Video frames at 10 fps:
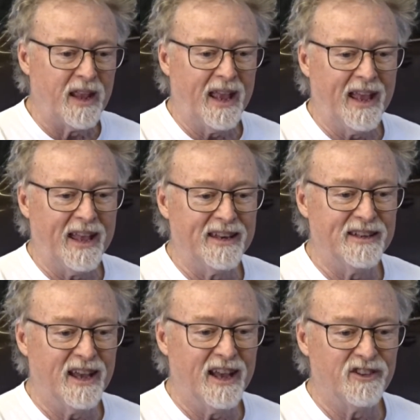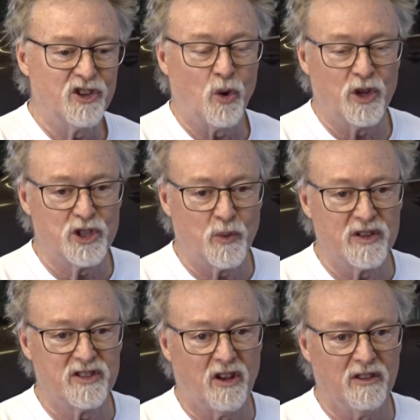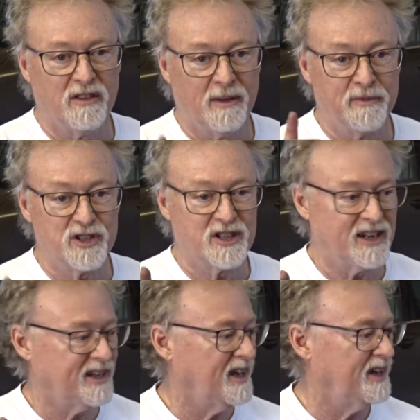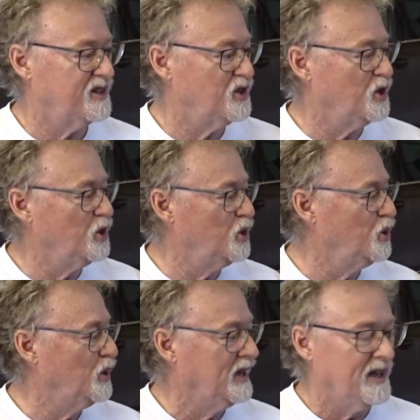And so as a result, I'm just going to cut to